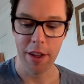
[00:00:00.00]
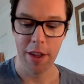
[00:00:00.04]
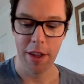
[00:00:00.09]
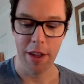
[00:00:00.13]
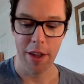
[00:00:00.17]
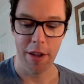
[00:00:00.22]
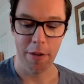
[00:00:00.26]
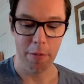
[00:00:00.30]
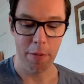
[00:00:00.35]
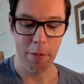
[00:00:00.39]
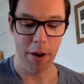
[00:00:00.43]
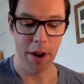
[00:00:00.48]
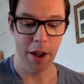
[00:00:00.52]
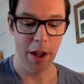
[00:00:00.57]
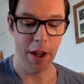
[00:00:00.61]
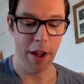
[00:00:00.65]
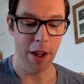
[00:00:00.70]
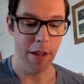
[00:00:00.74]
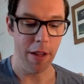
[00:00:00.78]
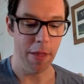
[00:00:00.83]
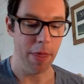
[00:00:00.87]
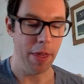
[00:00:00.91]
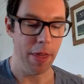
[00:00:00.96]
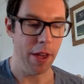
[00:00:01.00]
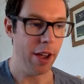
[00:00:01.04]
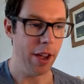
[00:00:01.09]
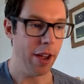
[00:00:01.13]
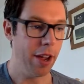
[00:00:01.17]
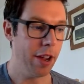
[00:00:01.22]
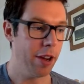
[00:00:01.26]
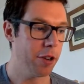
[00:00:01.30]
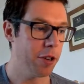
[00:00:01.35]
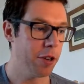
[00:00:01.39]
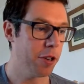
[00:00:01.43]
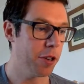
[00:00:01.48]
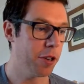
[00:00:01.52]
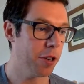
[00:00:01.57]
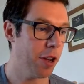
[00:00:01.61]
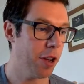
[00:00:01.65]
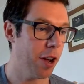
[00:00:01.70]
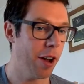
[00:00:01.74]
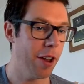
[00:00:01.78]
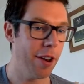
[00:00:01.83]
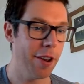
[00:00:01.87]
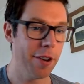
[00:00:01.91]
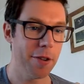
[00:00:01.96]
where they just
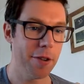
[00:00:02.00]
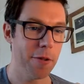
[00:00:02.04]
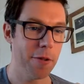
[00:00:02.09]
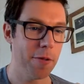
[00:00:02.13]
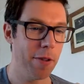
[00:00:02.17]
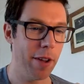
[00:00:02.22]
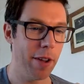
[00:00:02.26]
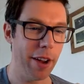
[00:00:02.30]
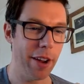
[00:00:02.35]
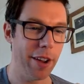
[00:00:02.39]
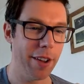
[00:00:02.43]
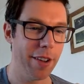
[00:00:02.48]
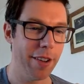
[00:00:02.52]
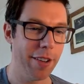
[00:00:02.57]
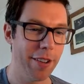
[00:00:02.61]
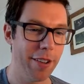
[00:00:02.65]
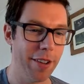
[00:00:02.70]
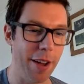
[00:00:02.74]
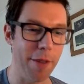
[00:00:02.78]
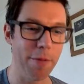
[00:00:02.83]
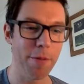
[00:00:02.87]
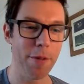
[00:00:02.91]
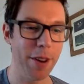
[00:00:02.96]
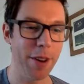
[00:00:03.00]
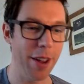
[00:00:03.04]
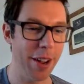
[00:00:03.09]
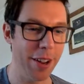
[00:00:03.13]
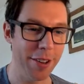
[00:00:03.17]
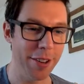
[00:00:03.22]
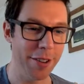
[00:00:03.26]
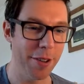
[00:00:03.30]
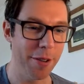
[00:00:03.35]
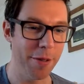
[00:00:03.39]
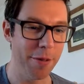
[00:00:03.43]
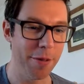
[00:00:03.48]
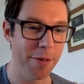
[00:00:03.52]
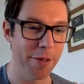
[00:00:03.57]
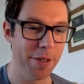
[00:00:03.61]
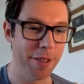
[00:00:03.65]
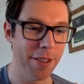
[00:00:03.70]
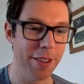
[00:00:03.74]
kind of do like everyday stuff.